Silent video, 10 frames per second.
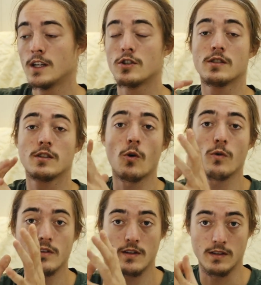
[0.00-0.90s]
Just go
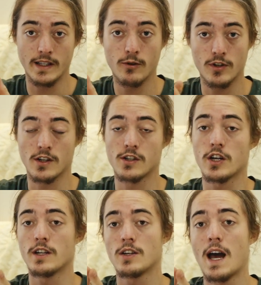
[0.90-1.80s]
on the language
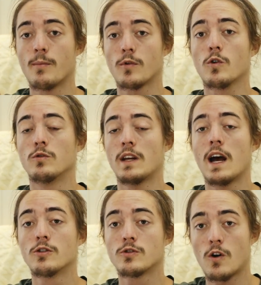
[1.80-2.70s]
exchange app called
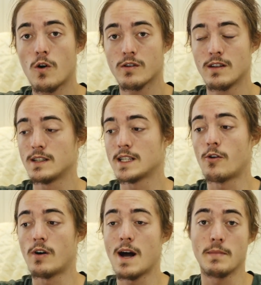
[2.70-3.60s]
HelloTalk. This is
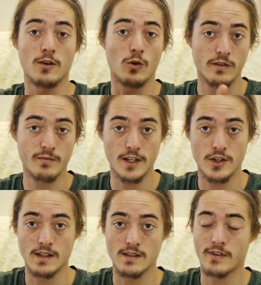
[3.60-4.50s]
how I met all of my
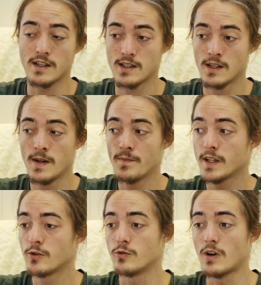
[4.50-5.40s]
Chinese friends
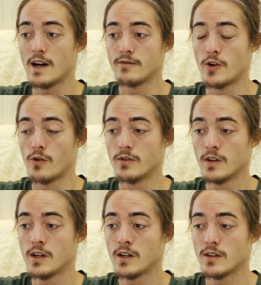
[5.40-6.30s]
who I've known
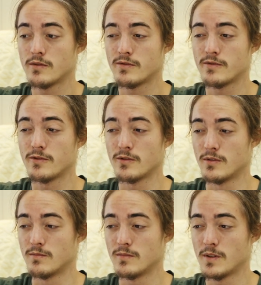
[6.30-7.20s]

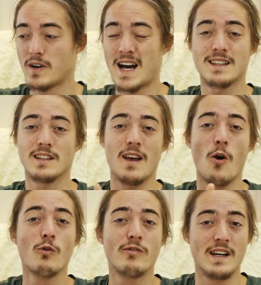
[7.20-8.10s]
for partly
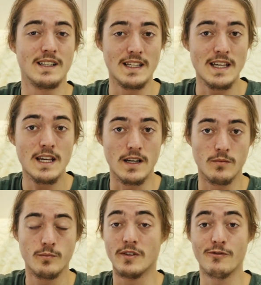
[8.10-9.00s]
over a year
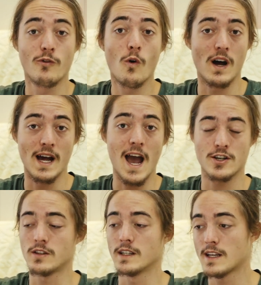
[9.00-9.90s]
before I
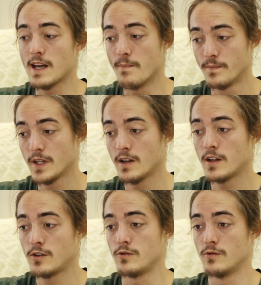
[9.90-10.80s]
actually came
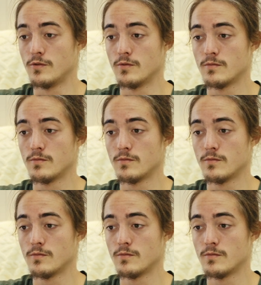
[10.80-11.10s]
to